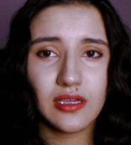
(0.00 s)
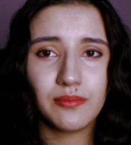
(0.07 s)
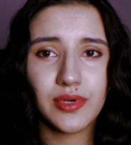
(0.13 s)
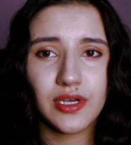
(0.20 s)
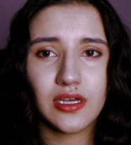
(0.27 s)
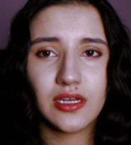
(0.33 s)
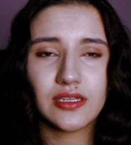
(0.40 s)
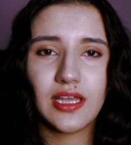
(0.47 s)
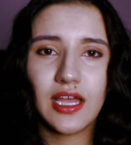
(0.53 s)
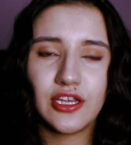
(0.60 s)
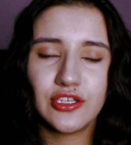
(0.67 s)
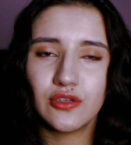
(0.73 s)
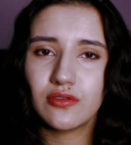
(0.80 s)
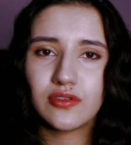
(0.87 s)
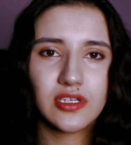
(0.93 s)
but I
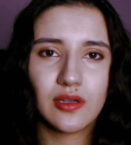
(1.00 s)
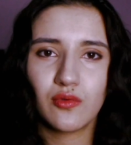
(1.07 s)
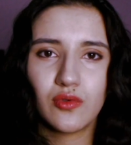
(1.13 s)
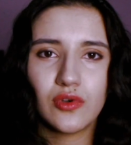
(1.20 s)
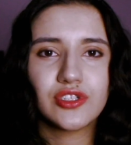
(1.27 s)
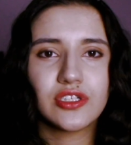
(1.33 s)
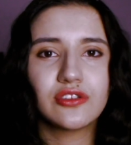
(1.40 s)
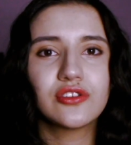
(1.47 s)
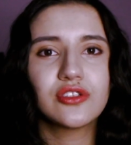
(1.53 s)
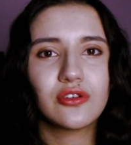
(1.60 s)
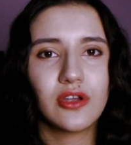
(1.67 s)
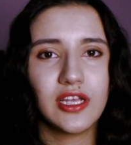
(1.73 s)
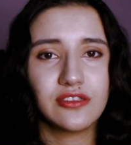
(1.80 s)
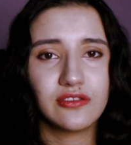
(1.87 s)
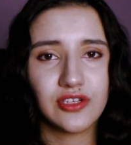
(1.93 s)
chose some questions to
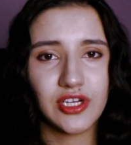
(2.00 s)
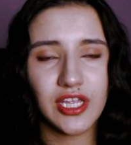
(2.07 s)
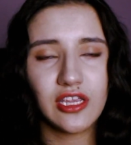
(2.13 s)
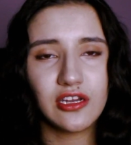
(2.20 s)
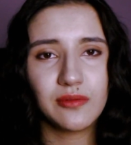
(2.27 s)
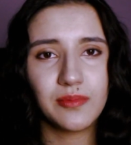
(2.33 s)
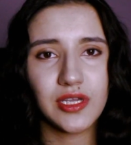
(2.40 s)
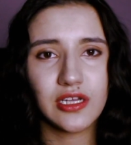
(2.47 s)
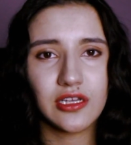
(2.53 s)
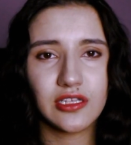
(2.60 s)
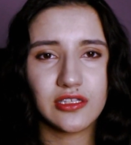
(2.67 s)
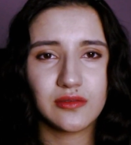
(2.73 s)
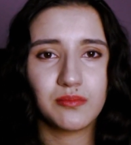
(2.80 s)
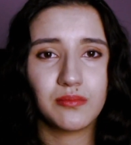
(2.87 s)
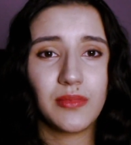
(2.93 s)
answer here
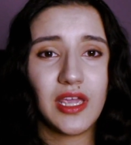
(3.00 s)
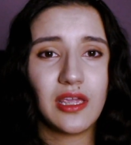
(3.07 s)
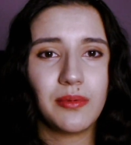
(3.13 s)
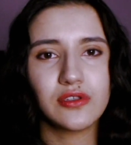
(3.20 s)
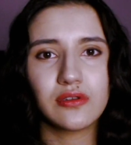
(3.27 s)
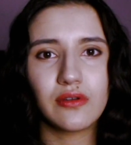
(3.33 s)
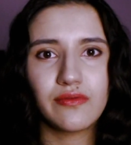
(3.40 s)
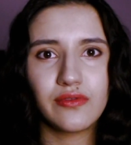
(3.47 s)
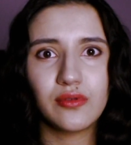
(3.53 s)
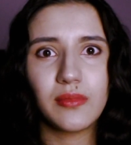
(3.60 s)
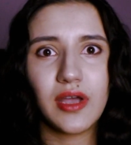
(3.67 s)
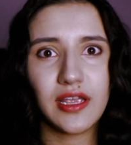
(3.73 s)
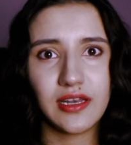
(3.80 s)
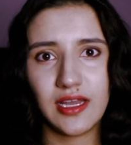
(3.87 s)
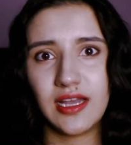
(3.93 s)
because maybe most of you
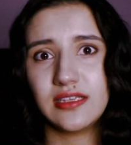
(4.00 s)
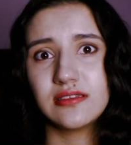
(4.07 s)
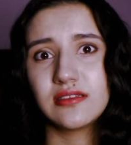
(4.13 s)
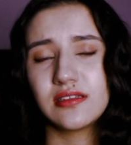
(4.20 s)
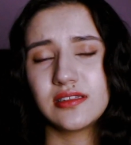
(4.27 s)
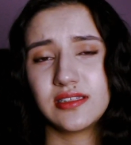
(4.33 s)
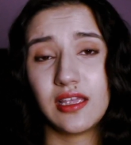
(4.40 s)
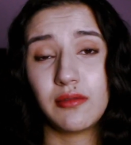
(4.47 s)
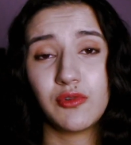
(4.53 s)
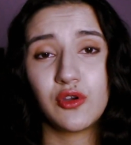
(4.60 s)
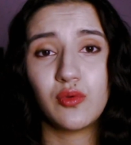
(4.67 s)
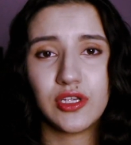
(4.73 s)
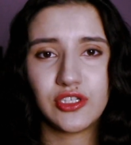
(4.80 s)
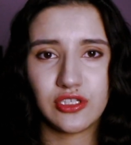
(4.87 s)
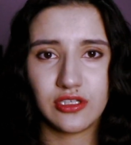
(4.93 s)
might ask same
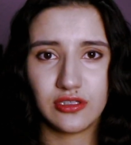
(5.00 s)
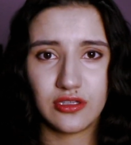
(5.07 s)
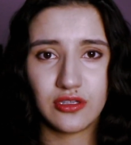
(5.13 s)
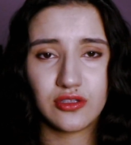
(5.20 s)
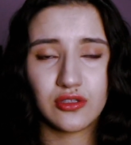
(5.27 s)
questions,